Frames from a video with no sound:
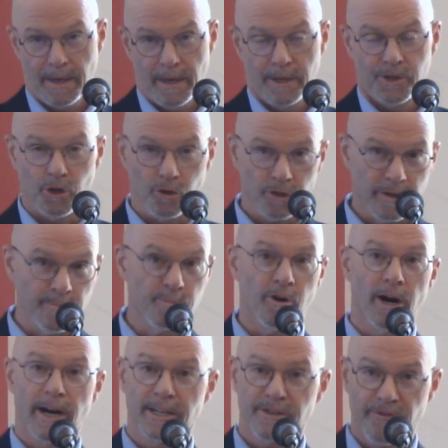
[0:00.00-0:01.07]
Joseph
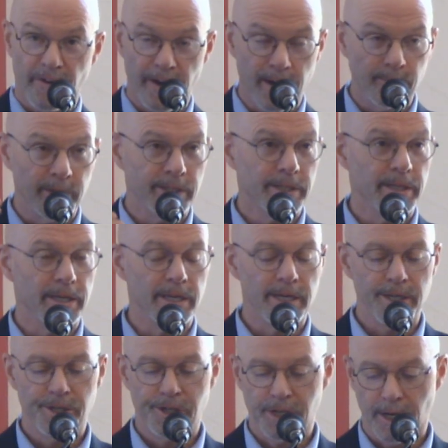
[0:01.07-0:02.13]
brought his family to
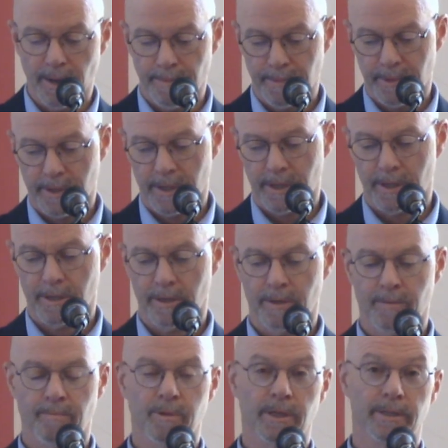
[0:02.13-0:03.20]

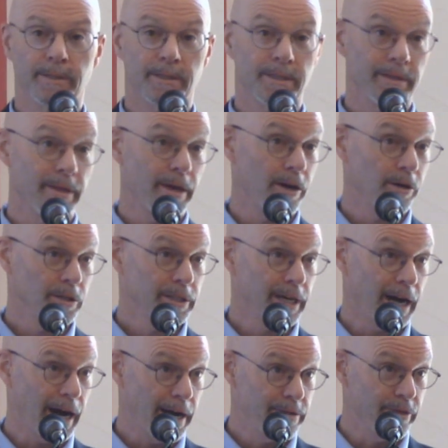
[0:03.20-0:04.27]
Egypt, but they all
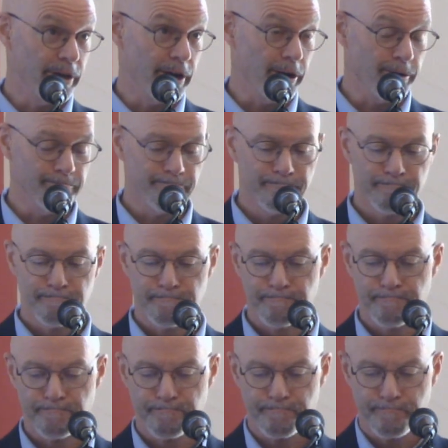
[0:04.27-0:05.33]
died there.
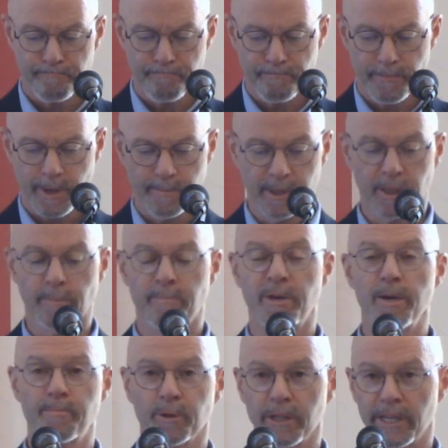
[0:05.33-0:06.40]
But the
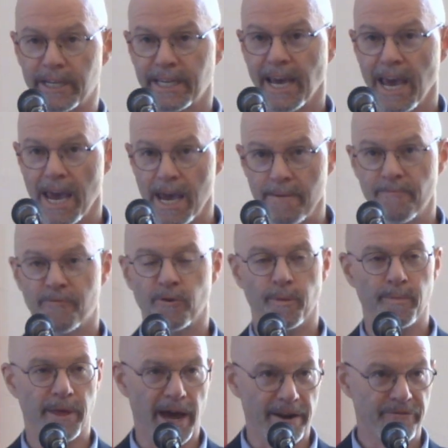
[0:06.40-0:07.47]
people that came
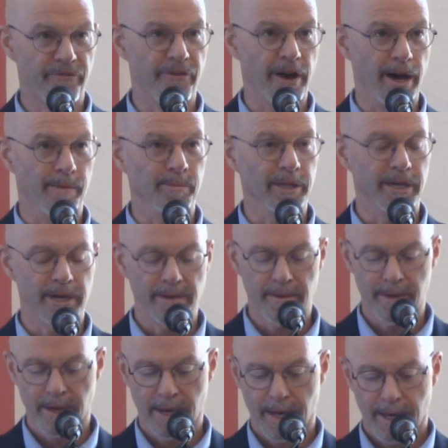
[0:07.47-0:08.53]
from that family
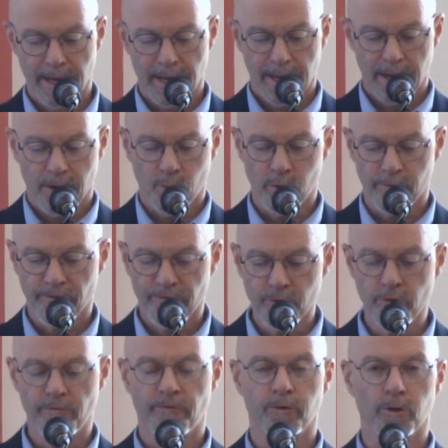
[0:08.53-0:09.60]
were
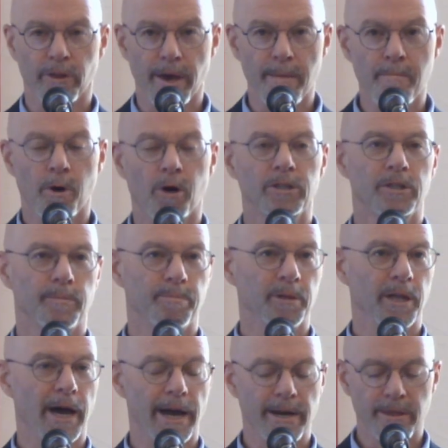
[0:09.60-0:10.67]
fruitful. They
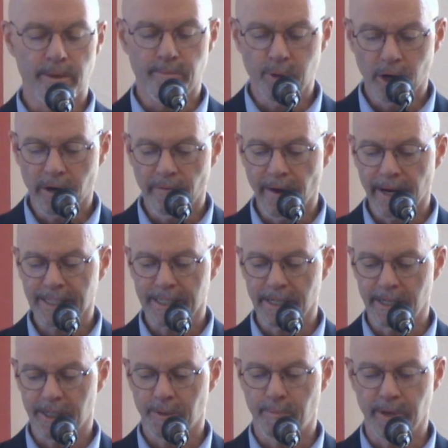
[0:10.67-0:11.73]
multiplied. And the book of
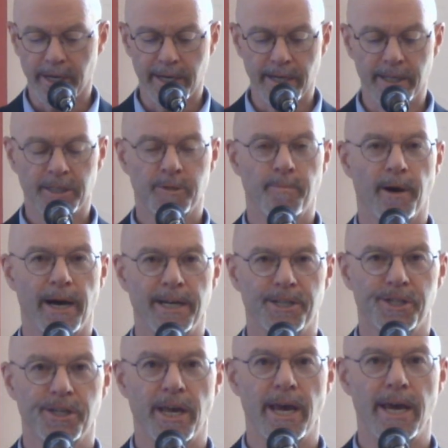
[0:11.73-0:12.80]
Exodus begins by
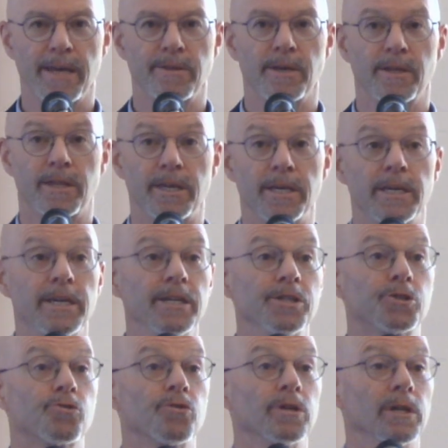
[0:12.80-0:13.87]
saying that the
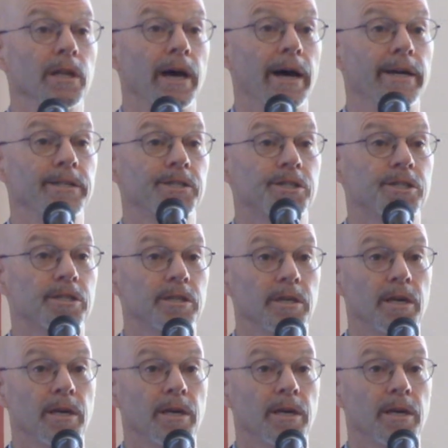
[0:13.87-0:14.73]
Israelites